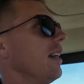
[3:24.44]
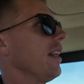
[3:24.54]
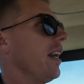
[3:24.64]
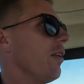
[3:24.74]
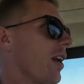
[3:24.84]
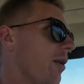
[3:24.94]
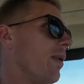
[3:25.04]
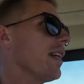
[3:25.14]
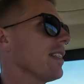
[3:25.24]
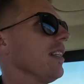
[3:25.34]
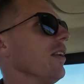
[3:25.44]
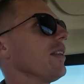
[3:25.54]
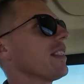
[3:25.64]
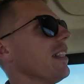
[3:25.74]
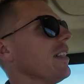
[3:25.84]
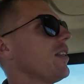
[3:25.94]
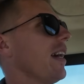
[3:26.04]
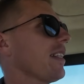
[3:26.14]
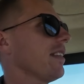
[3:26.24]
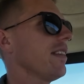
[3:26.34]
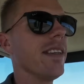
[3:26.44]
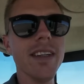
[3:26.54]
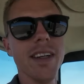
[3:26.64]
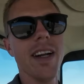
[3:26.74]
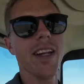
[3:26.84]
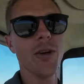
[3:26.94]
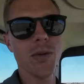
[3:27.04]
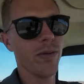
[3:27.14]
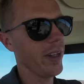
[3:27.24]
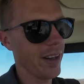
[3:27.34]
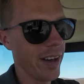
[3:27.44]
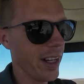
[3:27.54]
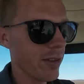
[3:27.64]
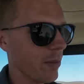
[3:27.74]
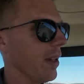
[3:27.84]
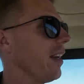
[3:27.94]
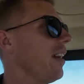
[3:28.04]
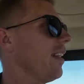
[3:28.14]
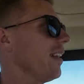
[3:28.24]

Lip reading: Then I'll come back to Luke's in the tractor and I don't know, we'll figure it out from there.